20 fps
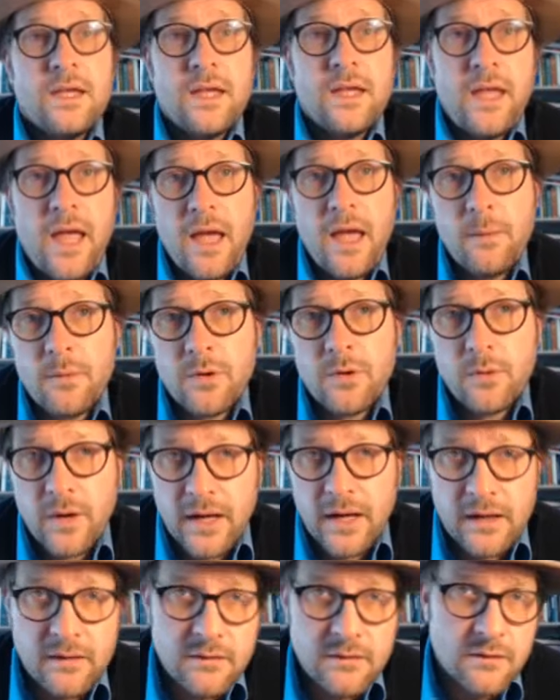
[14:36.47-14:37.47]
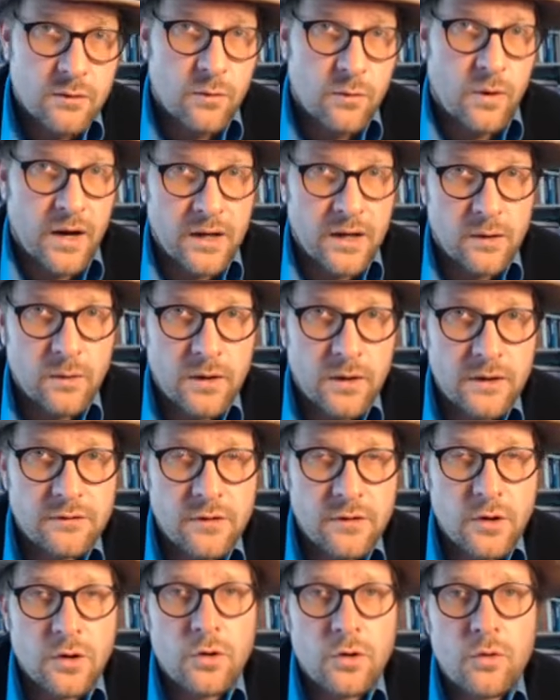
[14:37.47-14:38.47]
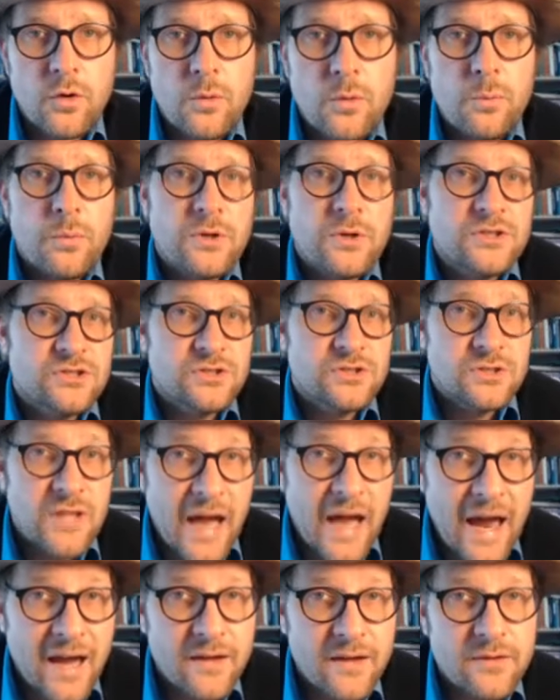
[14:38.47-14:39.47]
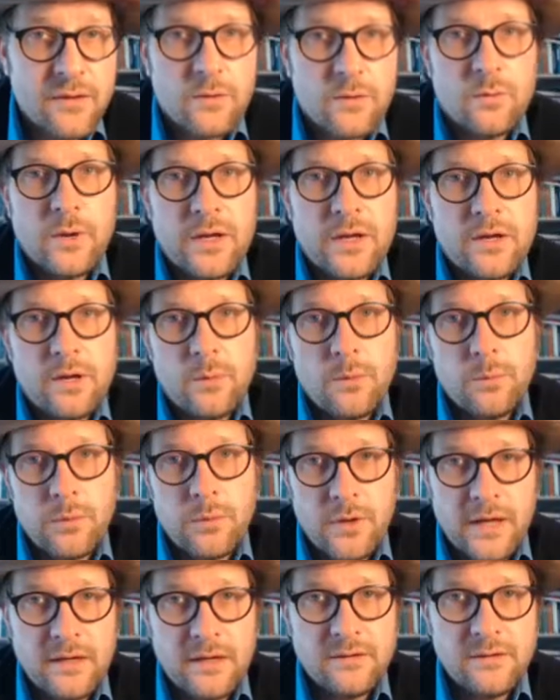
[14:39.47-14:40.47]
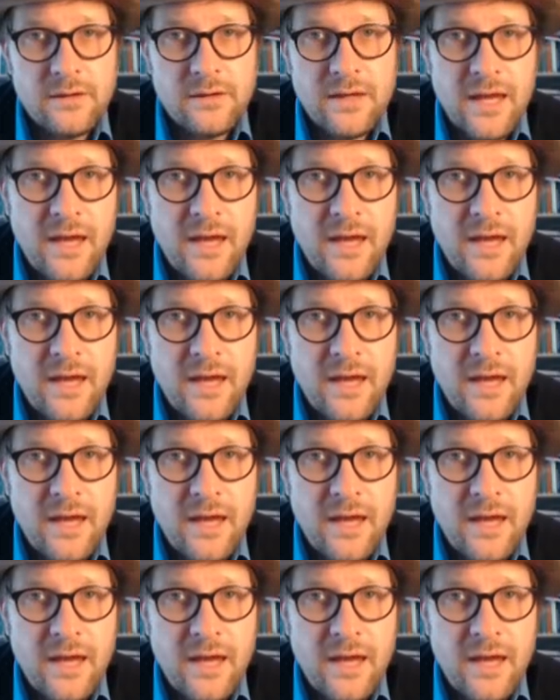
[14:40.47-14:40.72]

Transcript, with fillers: The Camarate crinoids are a group which lack the radial plates,